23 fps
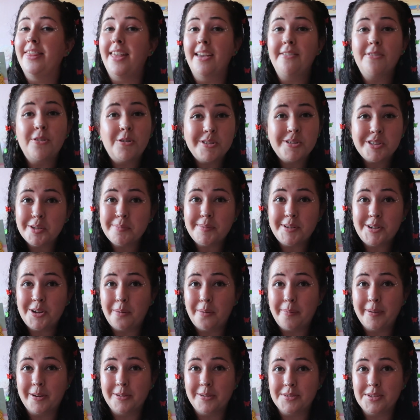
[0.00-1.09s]
they've also been
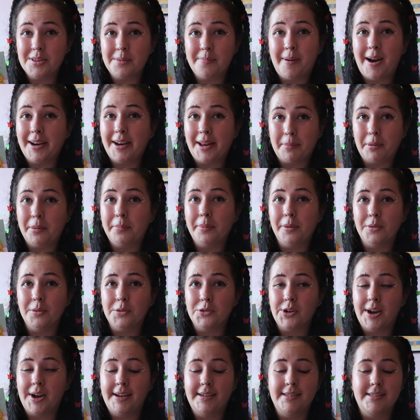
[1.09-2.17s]
hopping onto the Pineapple Pooh
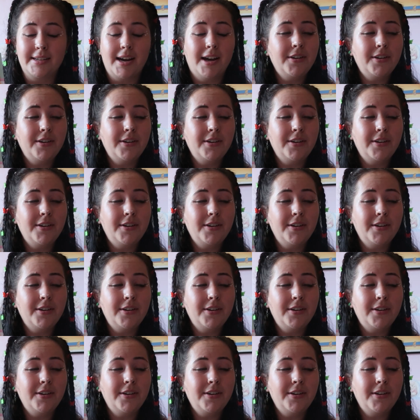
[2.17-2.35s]
trend.